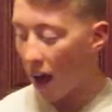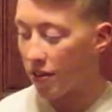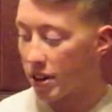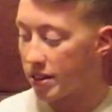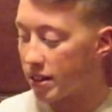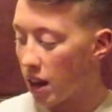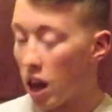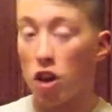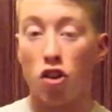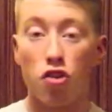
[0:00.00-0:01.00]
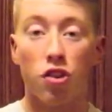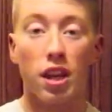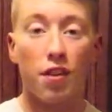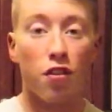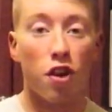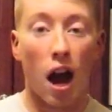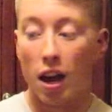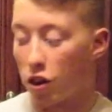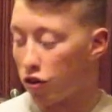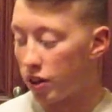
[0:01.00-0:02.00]
have this, usually if you're
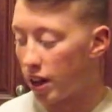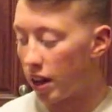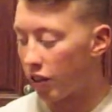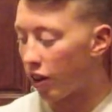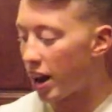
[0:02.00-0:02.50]
not using it,